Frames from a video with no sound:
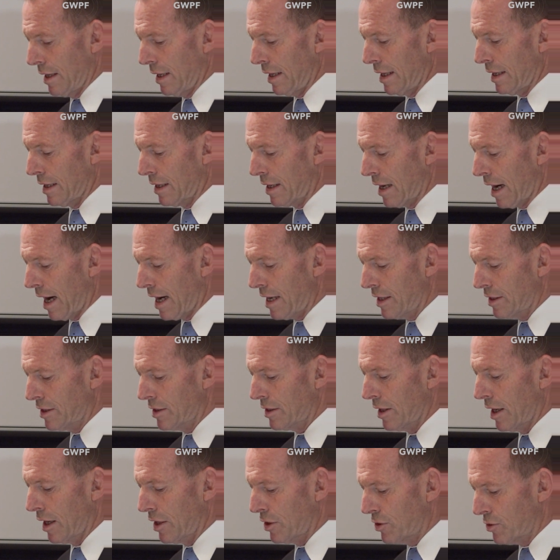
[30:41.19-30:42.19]
in
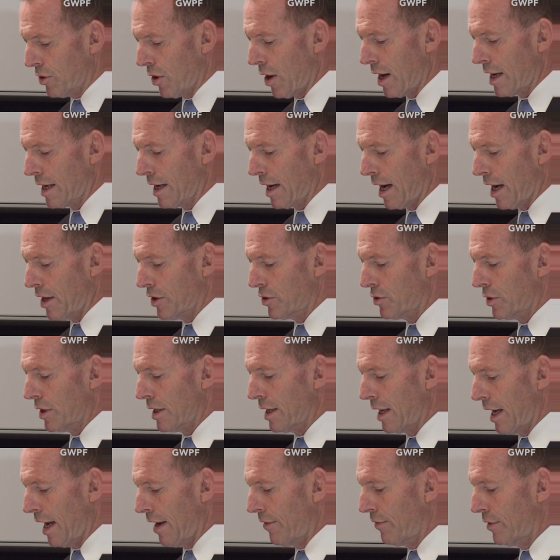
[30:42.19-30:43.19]
case a dry
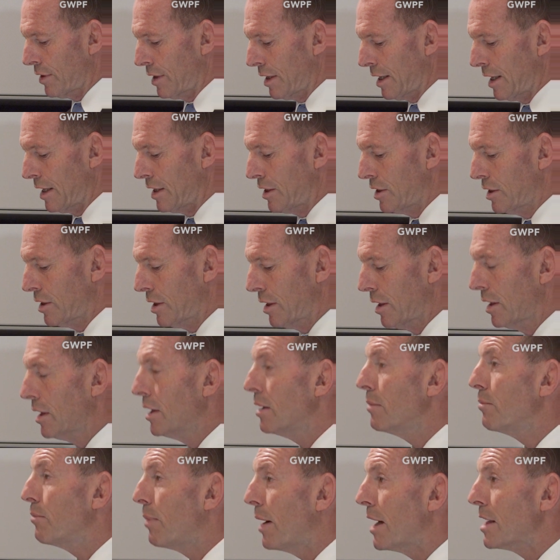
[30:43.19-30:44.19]
country ever needs
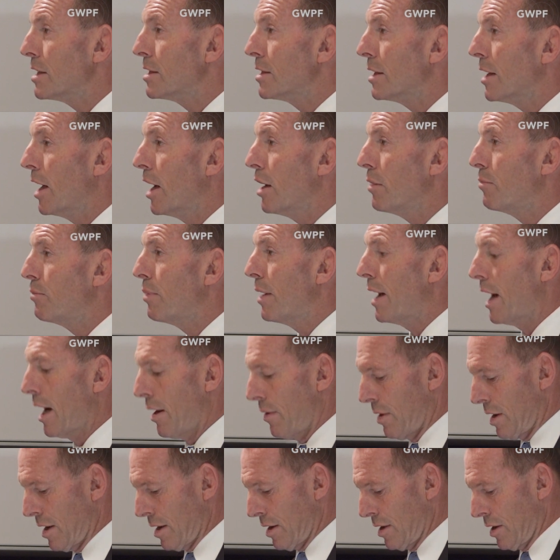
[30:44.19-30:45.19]
baseload
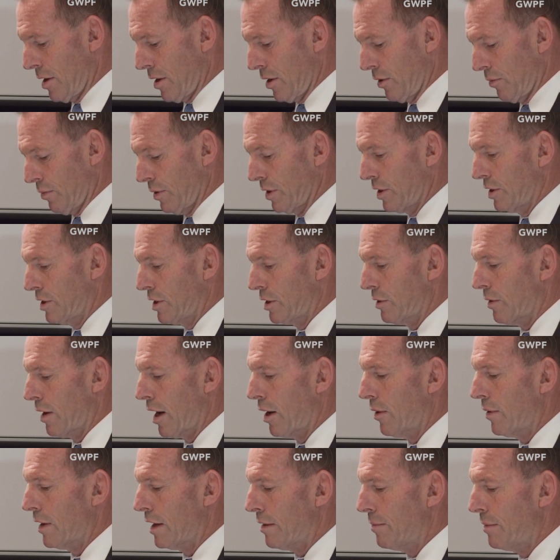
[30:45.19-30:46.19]
power with
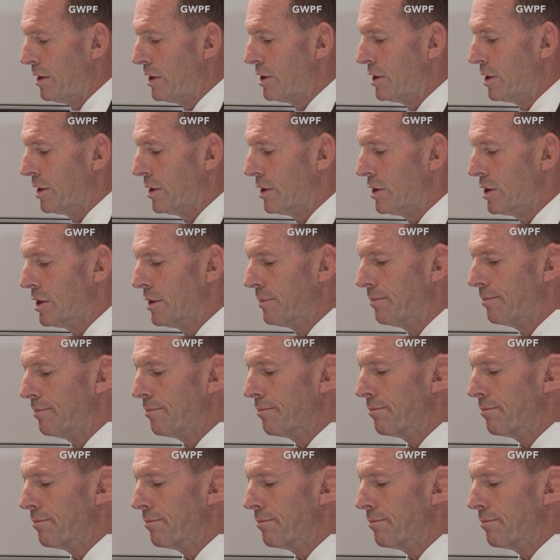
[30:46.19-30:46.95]
zero emissions.